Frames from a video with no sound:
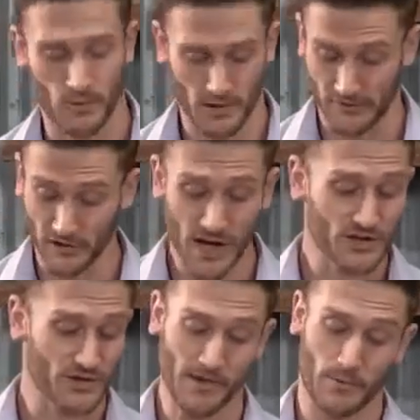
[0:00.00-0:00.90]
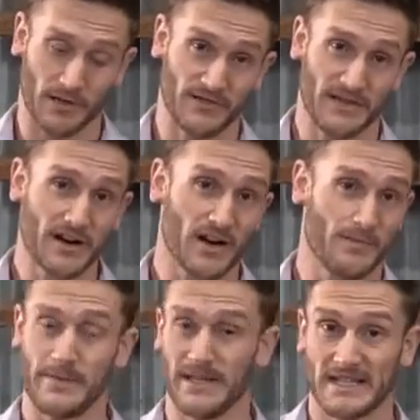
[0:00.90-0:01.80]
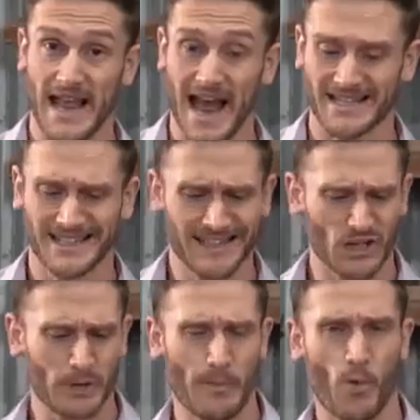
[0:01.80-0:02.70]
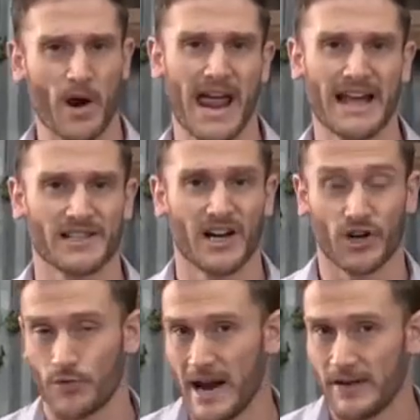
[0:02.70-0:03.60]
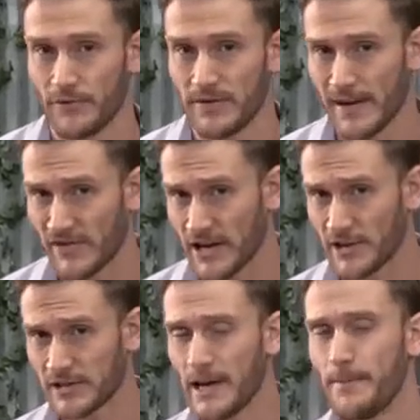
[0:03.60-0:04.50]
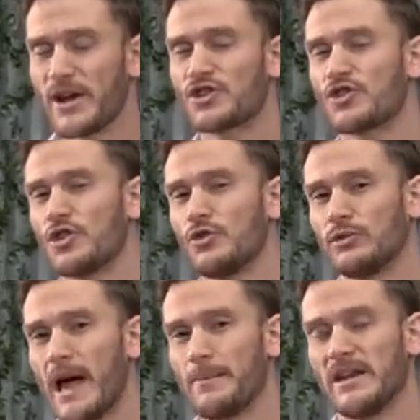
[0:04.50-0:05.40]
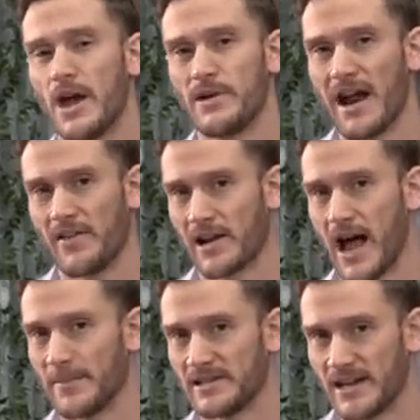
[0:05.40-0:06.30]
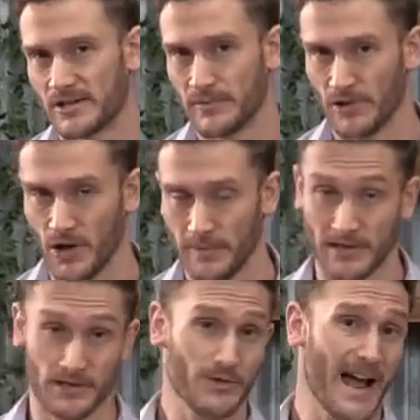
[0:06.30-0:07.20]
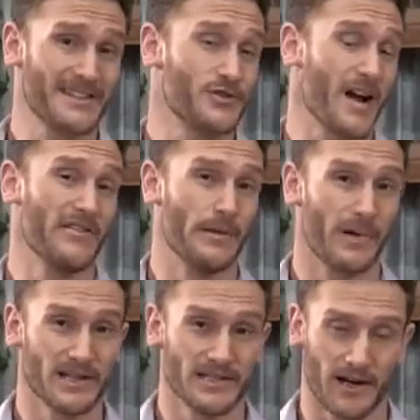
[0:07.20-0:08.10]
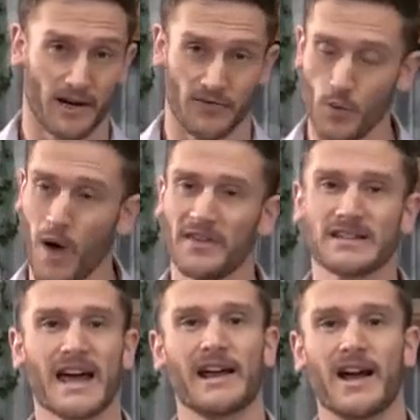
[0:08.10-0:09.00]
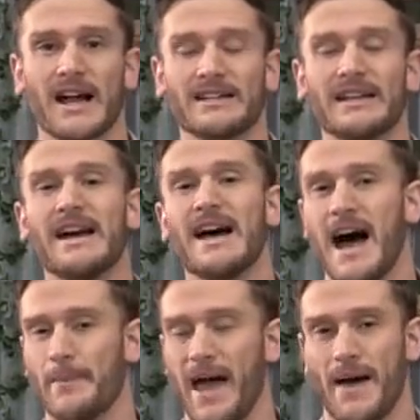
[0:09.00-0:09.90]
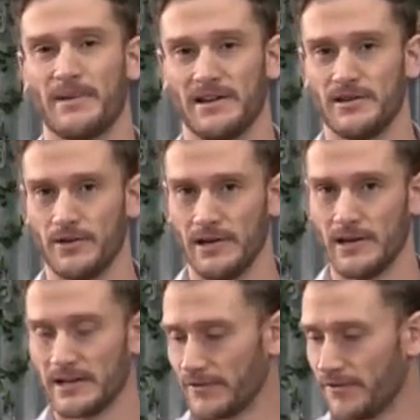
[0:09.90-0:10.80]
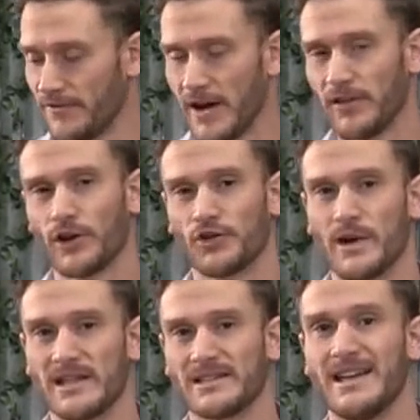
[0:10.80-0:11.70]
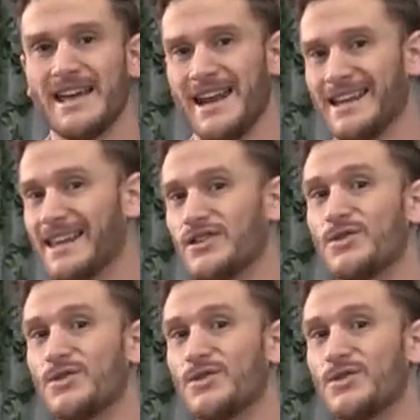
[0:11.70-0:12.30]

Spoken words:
the world of lunch, surrounding the world of dinner, maybe snacks, and get a little bit more hands-on and creative with my videos, make sure you let me know down in the comment section below, because you guys are driving the bus here. If you want this kind of content, I'm happy to do it. It's a fun little twist, and it gives